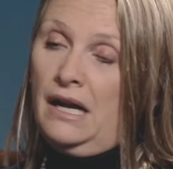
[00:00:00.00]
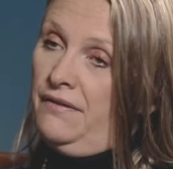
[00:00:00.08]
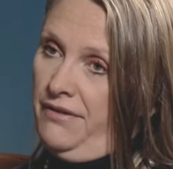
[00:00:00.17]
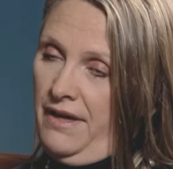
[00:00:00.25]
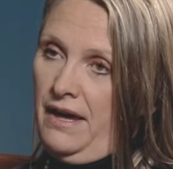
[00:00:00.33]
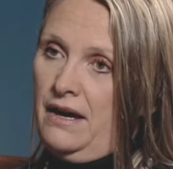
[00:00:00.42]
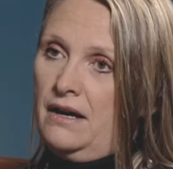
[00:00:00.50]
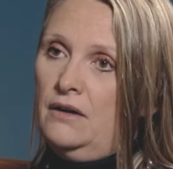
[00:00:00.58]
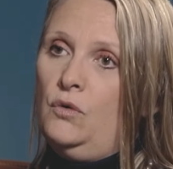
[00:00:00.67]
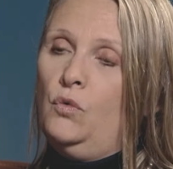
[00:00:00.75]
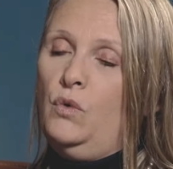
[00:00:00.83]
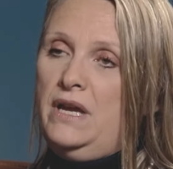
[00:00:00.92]
And there
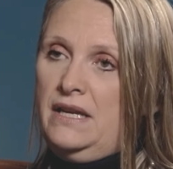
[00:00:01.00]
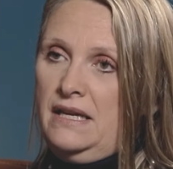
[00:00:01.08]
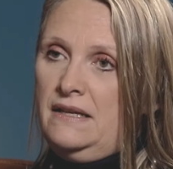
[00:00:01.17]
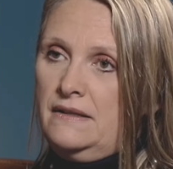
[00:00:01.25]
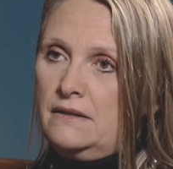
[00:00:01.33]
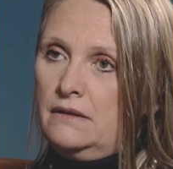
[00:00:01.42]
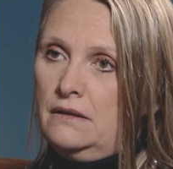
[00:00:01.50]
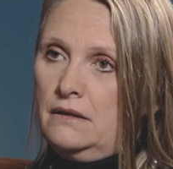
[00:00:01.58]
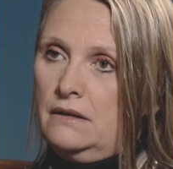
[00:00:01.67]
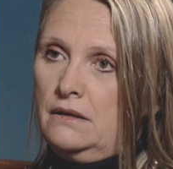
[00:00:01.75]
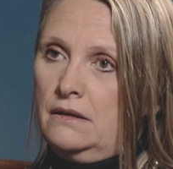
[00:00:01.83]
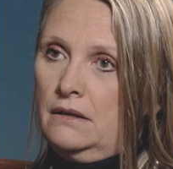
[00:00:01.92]
we need
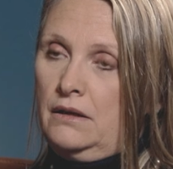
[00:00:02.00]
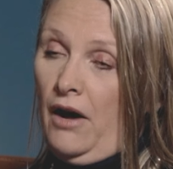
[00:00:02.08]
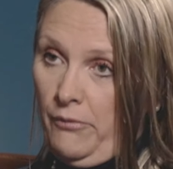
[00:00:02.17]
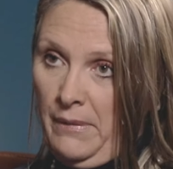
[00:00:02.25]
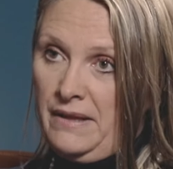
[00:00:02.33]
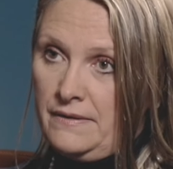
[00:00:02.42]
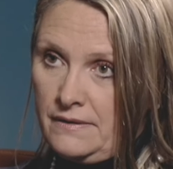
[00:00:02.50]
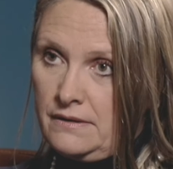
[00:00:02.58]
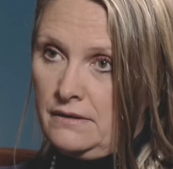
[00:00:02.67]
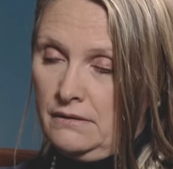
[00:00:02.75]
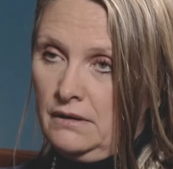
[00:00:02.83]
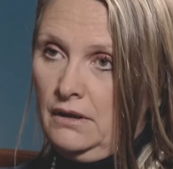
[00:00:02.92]

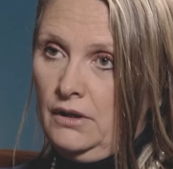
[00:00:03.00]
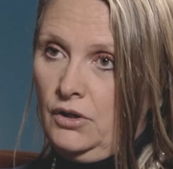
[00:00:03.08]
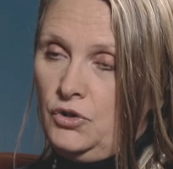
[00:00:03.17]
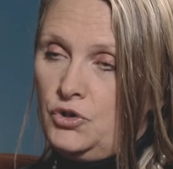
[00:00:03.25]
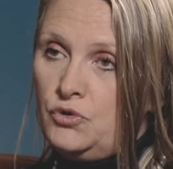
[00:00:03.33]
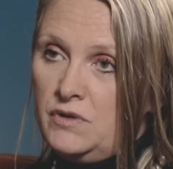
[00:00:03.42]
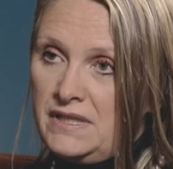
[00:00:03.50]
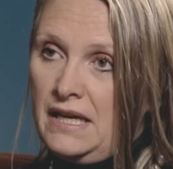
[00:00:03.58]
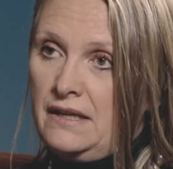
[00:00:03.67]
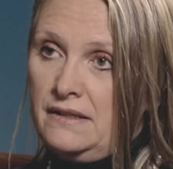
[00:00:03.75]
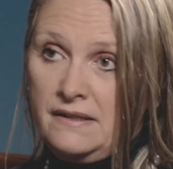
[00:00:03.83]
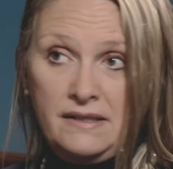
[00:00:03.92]
governments to
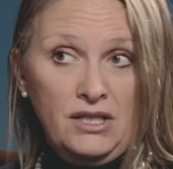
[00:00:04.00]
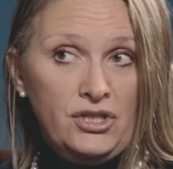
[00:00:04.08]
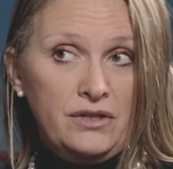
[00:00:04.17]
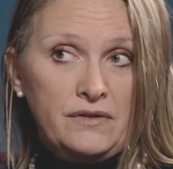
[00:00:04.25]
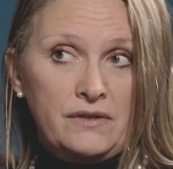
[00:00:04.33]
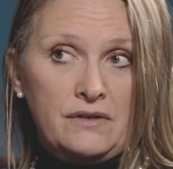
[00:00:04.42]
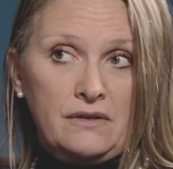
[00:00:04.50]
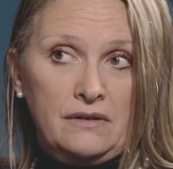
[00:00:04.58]
take decisions.